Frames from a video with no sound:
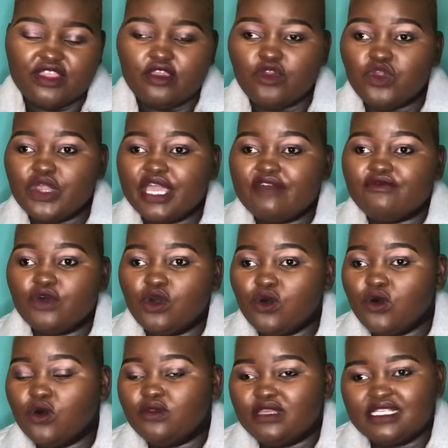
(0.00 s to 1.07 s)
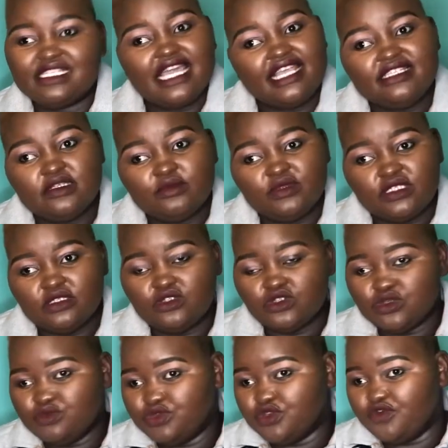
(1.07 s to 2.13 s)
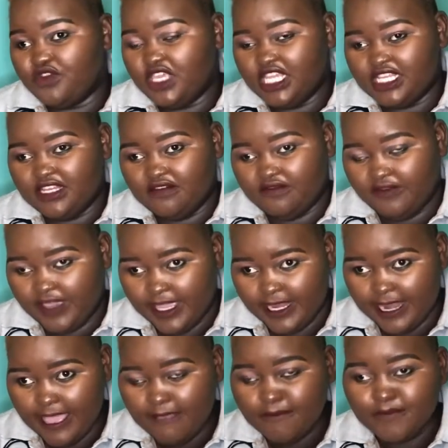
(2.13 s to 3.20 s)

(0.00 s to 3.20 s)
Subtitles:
You have all the signs and symptoms of kidney failure,